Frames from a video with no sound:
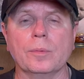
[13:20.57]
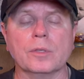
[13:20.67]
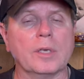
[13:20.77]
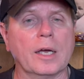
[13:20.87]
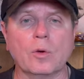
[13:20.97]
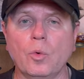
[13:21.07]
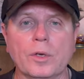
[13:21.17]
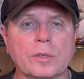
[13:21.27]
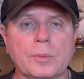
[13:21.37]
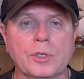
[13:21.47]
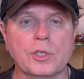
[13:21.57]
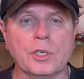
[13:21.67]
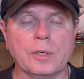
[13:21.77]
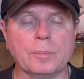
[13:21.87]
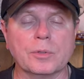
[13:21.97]
It's not going to be
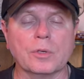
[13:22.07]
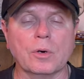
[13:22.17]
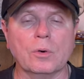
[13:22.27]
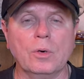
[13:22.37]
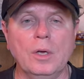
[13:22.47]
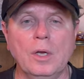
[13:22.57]
cheap. So